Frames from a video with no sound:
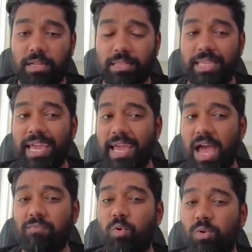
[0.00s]
they
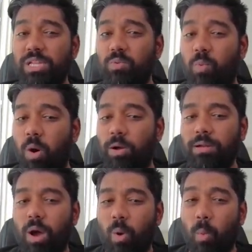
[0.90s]
have only
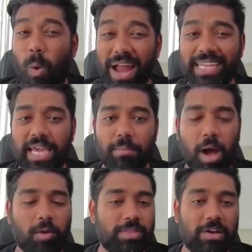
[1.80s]
won one game
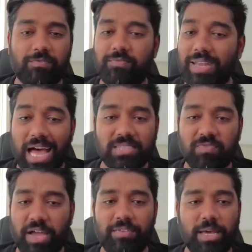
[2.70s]
out of their last
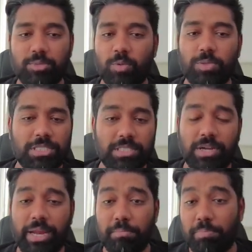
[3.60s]
five games, so which is
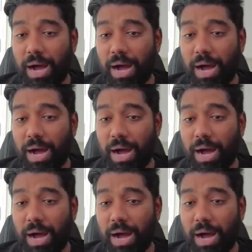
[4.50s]
great.